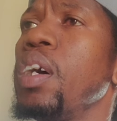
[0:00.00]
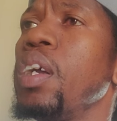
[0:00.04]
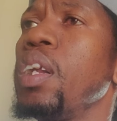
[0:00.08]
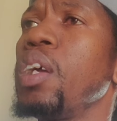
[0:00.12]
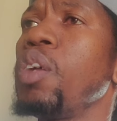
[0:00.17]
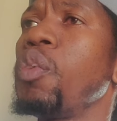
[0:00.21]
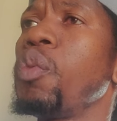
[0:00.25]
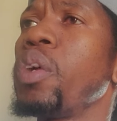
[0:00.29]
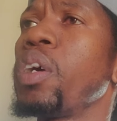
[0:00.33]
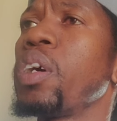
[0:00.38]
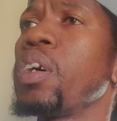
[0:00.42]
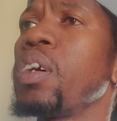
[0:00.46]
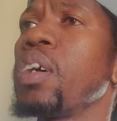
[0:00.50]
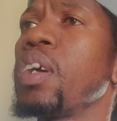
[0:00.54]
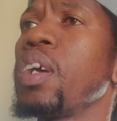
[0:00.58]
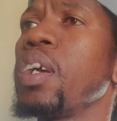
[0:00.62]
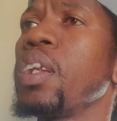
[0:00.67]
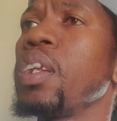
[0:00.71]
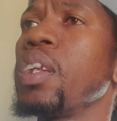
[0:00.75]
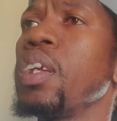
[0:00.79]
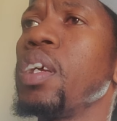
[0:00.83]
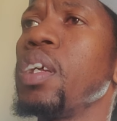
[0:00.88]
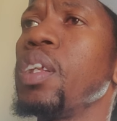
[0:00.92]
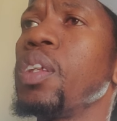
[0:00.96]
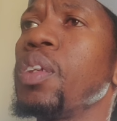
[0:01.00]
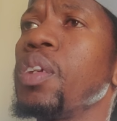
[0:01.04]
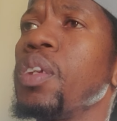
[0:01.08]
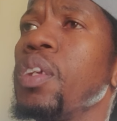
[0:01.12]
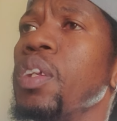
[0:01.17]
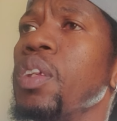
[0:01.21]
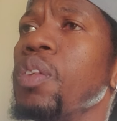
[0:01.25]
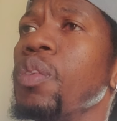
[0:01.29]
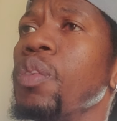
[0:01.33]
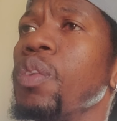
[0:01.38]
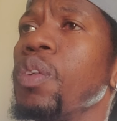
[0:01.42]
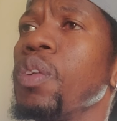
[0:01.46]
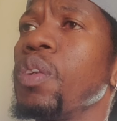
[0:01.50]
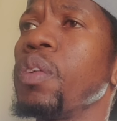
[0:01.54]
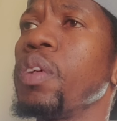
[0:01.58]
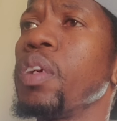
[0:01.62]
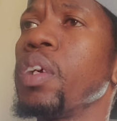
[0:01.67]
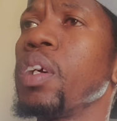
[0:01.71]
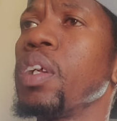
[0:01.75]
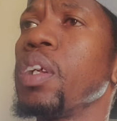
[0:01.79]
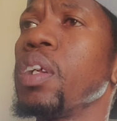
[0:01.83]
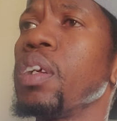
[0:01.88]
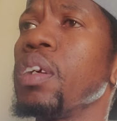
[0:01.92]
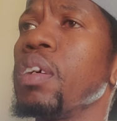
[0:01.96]
And then we're gonna get into the
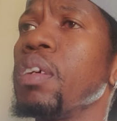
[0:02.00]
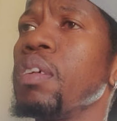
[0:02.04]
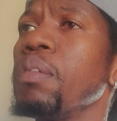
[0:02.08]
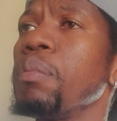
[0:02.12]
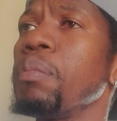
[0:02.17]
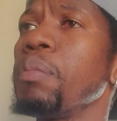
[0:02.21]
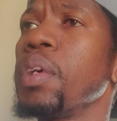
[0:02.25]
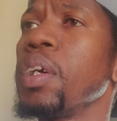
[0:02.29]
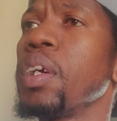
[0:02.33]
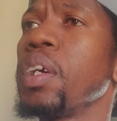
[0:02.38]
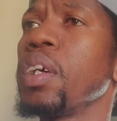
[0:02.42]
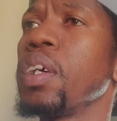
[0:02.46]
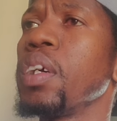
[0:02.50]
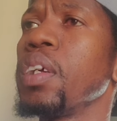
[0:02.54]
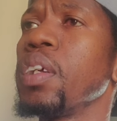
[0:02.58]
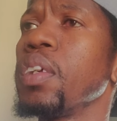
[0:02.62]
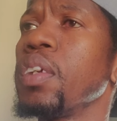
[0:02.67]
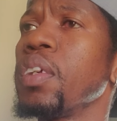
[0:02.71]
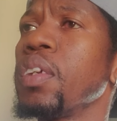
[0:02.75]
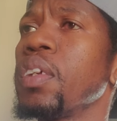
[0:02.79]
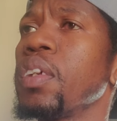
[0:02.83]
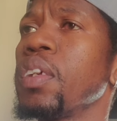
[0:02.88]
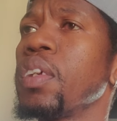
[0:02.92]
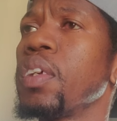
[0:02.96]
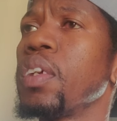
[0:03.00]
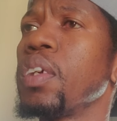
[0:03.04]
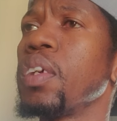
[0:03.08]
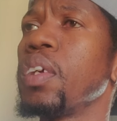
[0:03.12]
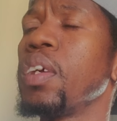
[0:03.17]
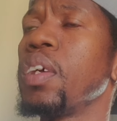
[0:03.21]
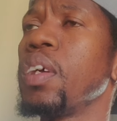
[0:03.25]
tutorial because